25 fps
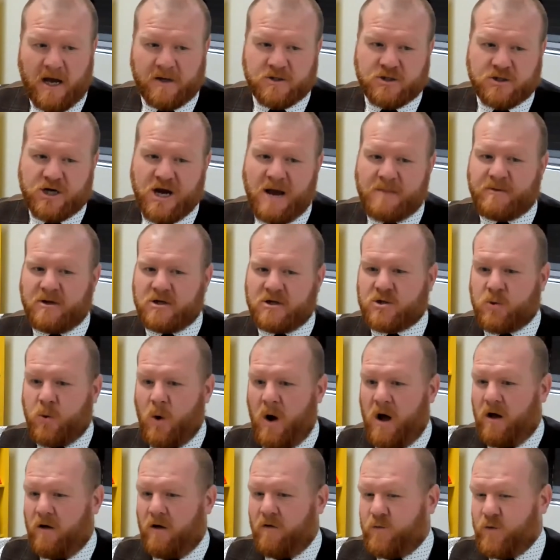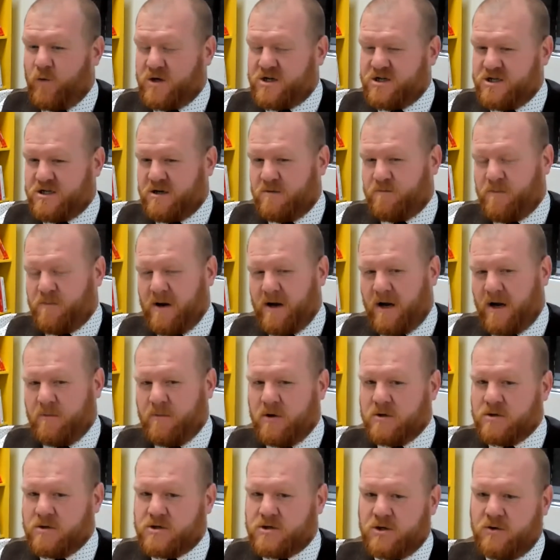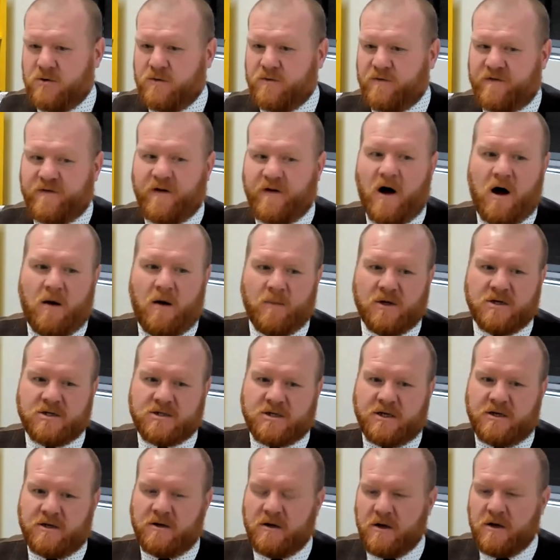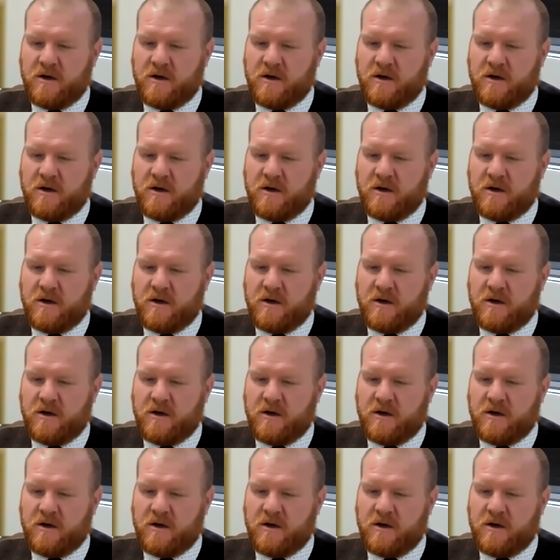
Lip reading: Chapter 12, which is applicable to farmers, and